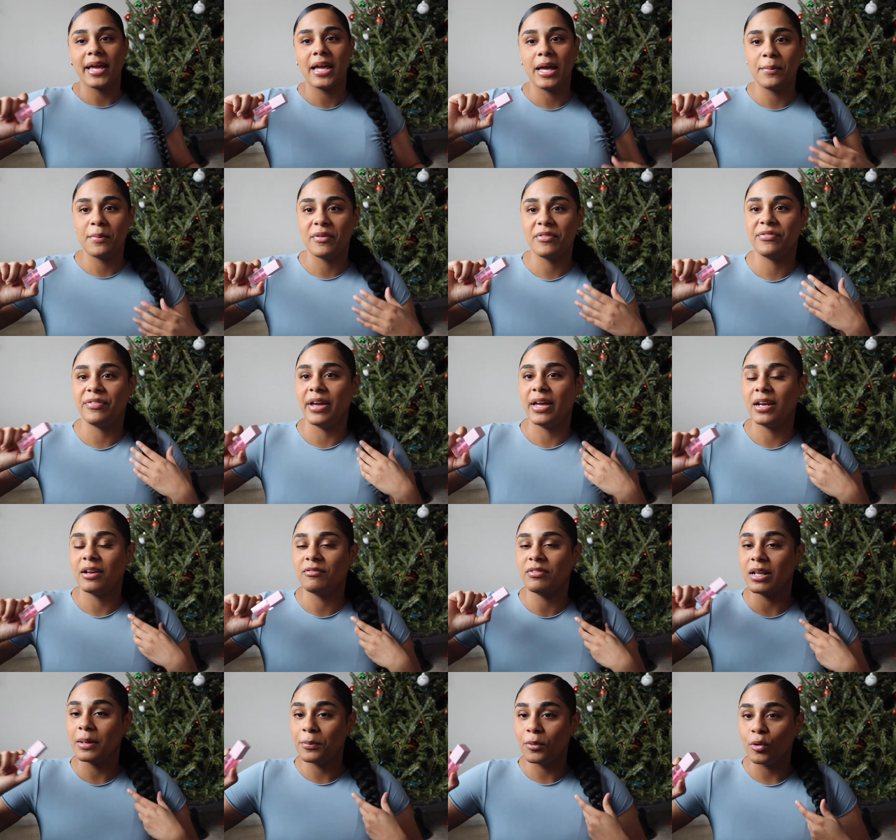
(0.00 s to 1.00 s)
am a fan
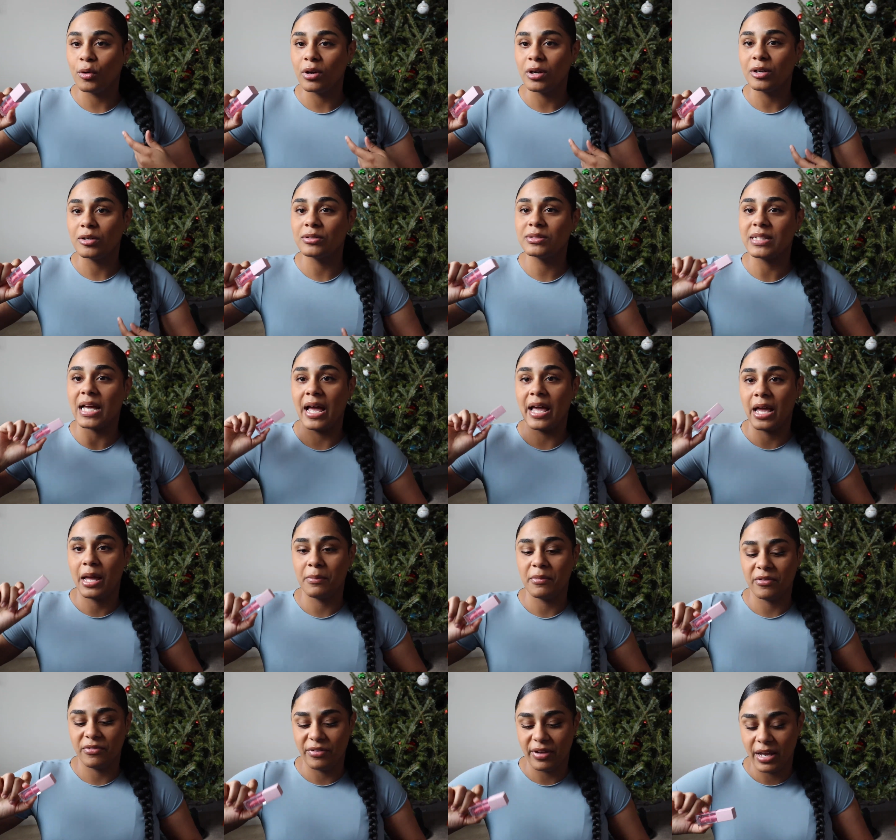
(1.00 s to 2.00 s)
of lip oils. I
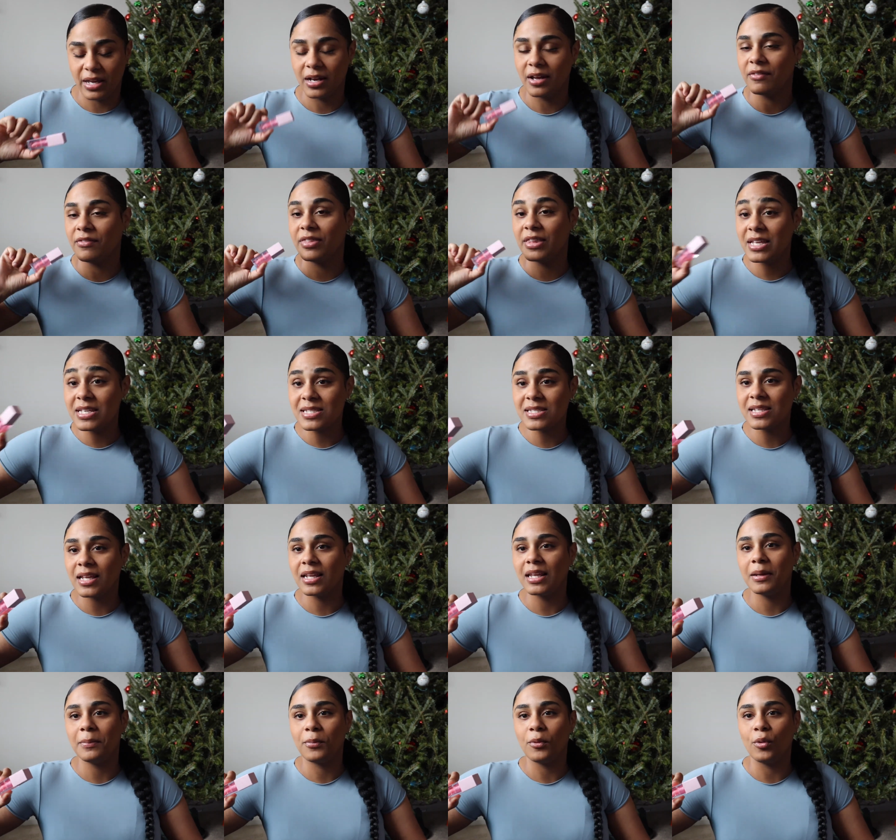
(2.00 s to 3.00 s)
am a fan of this
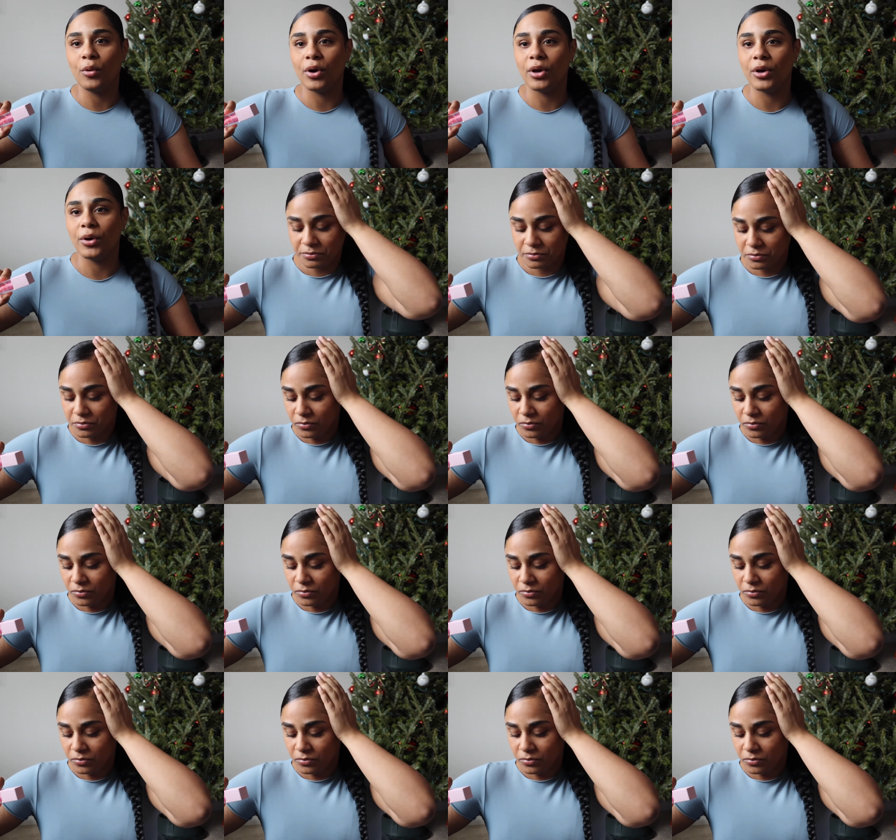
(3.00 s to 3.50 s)
lip oil.